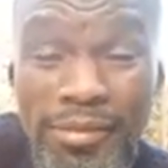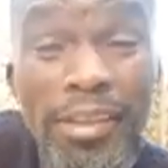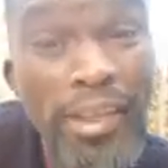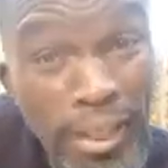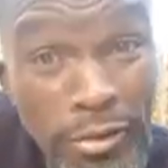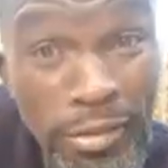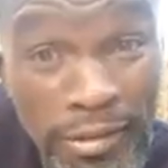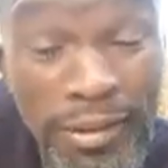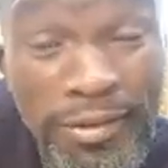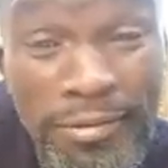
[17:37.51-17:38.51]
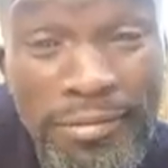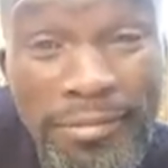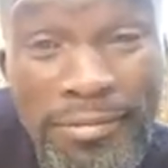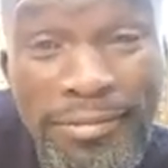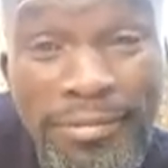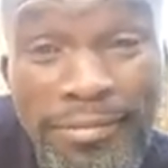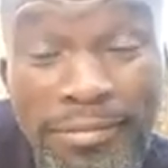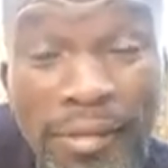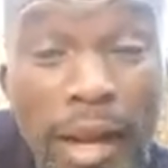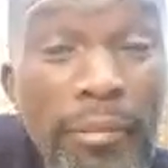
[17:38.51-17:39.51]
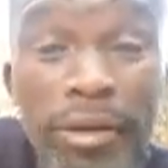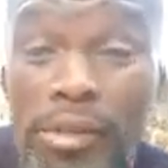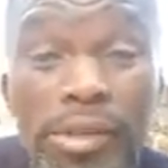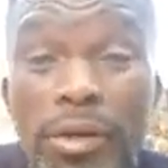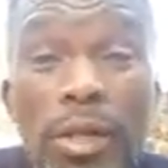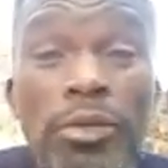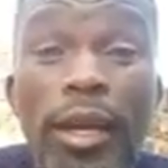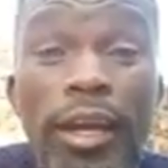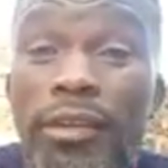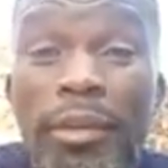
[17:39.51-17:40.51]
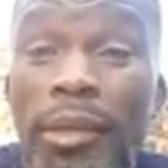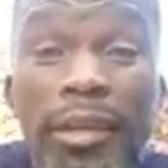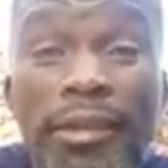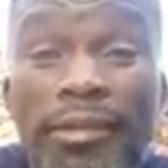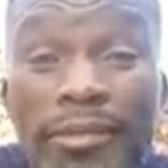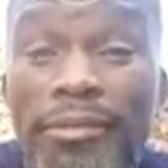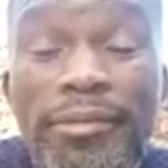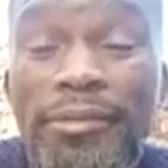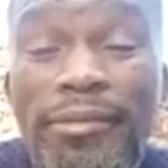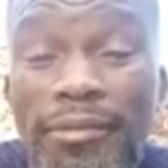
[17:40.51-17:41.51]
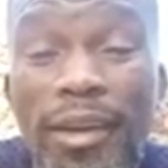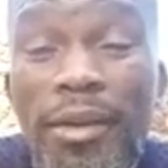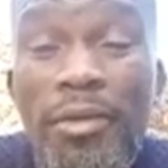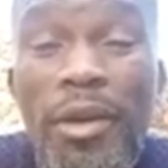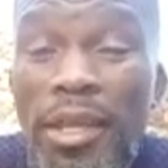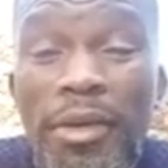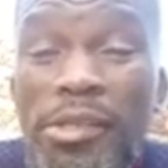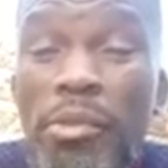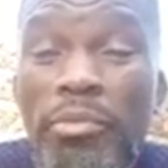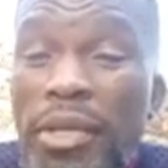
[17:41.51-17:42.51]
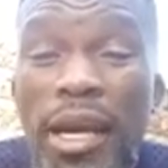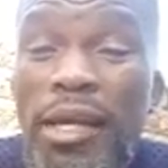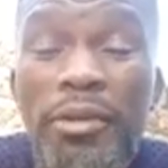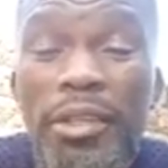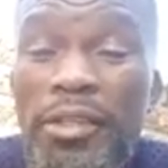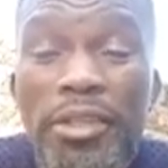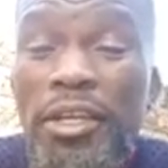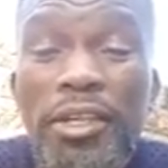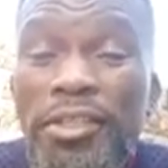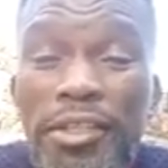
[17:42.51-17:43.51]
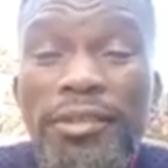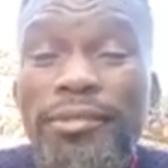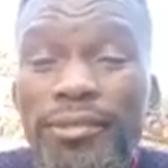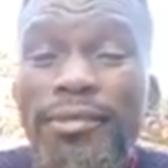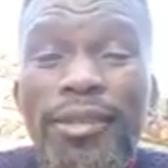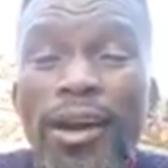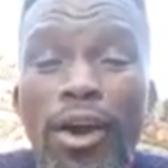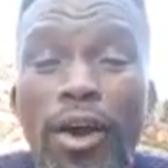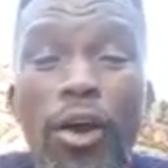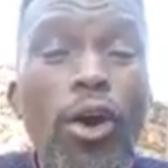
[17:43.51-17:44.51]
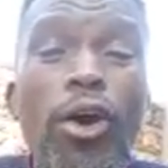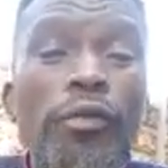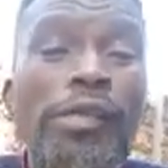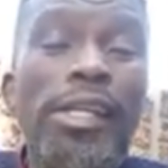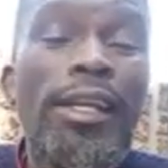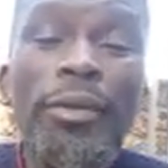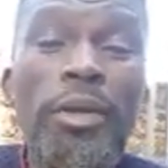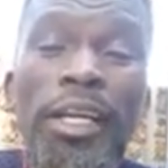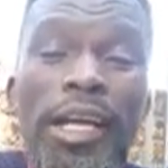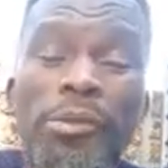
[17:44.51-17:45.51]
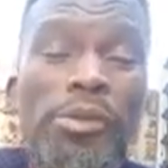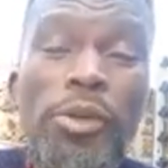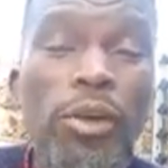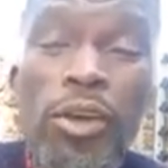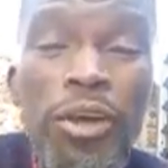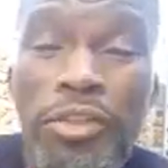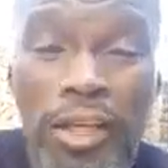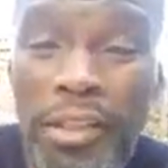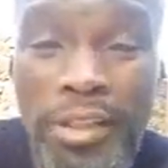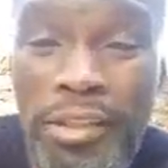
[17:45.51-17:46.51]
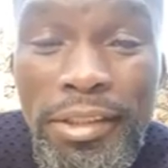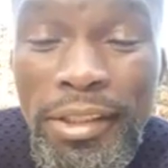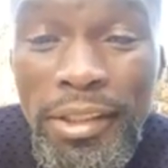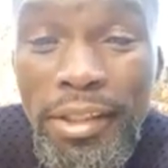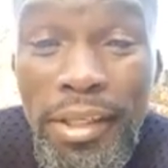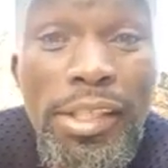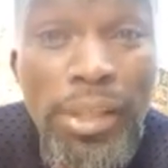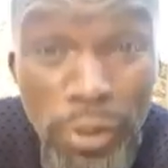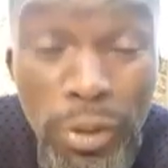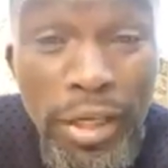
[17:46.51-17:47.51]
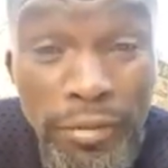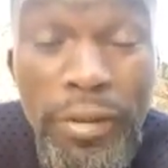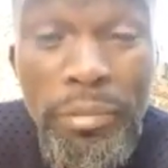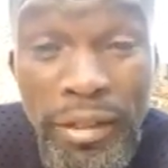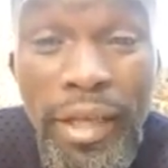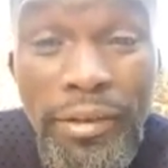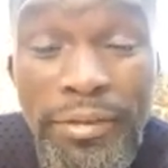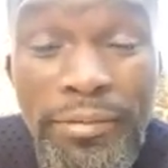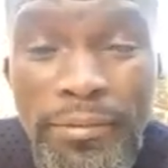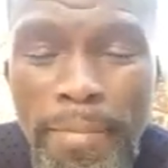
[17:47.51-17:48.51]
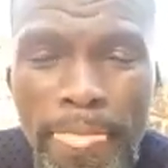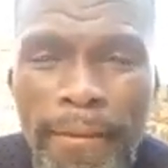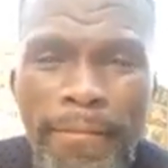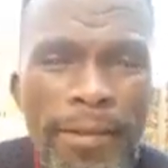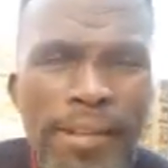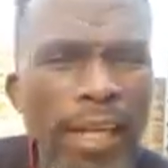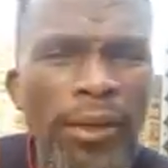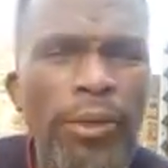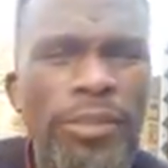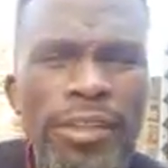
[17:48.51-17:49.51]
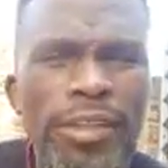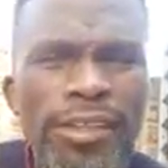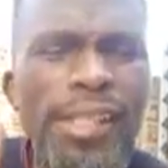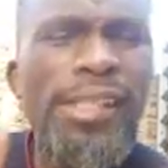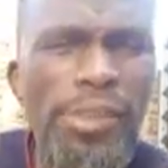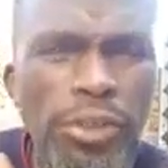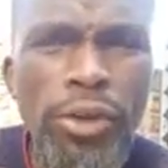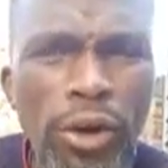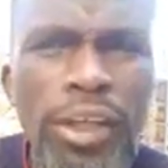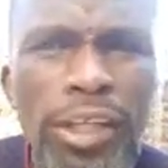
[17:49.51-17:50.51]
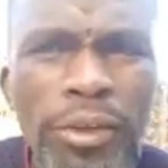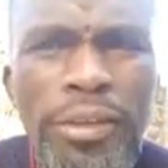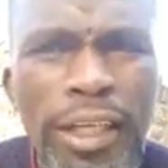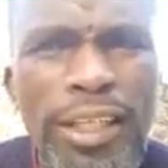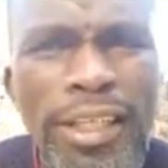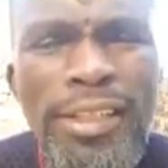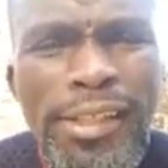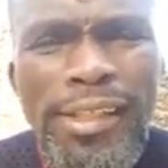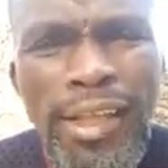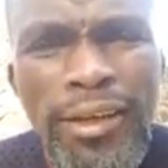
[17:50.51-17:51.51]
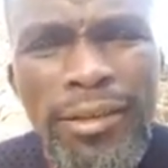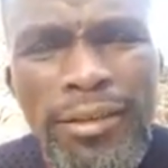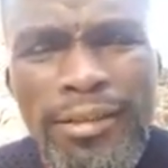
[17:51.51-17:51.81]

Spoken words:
Can you believe it? Because he went to Helderberg, where there was a piano in the church. All of a sudden, when he comes to a local church, he's looking for a piano. Take note, this is not only on the religious circle.